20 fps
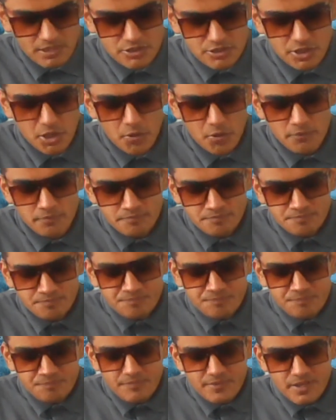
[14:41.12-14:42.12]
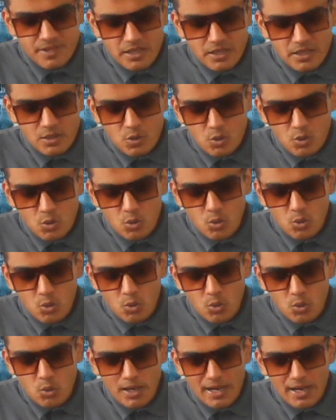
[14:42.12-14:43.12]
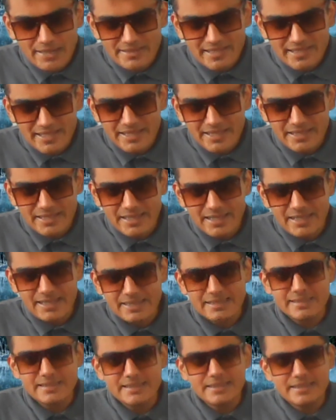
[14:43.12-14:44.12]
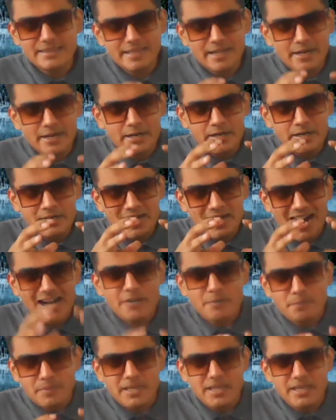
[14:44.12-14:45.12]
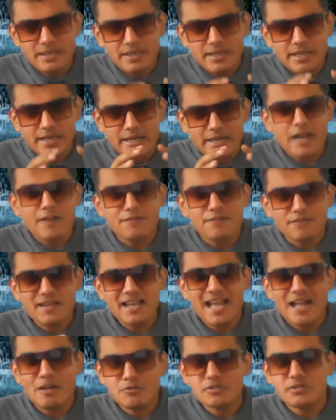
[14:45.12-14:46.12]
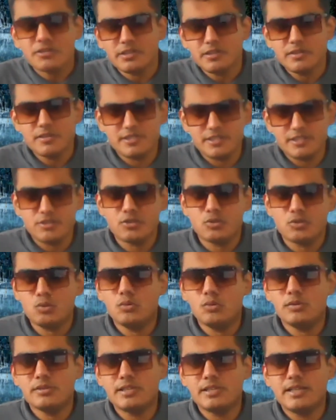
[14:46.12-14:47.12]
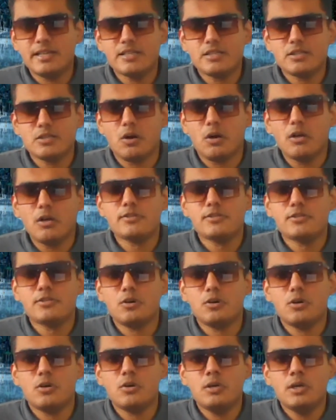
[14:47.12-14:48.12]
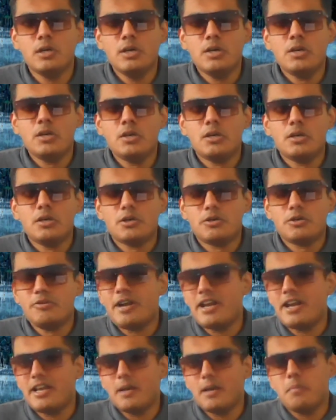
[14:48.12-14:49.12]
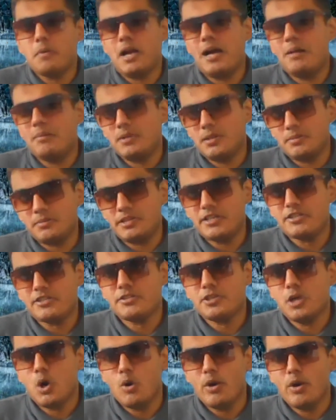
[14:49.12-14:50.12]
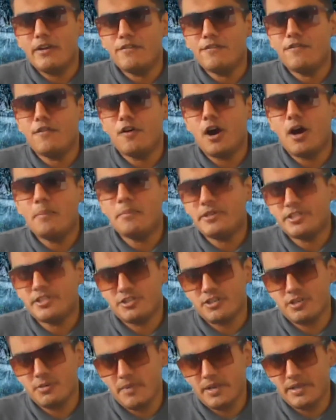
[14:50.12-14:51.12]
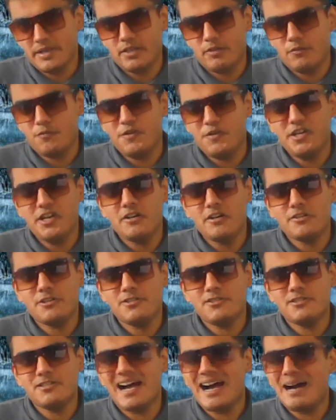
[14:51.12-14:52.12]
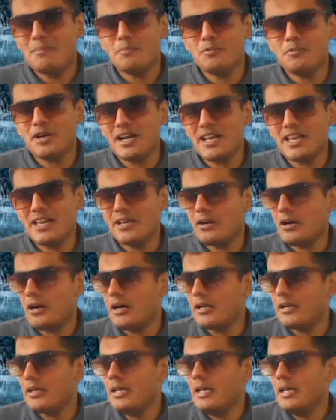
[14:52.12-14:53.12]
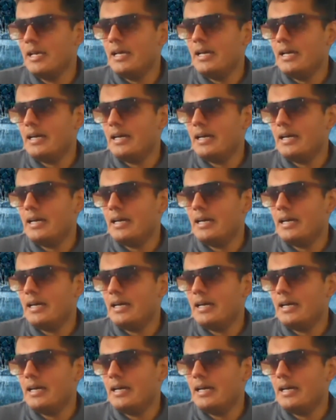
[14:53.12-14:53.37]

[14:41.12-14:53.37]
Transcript: So I think there not being enough counselors in schools is also creating a problem. There's no informed decision making. We are just operating on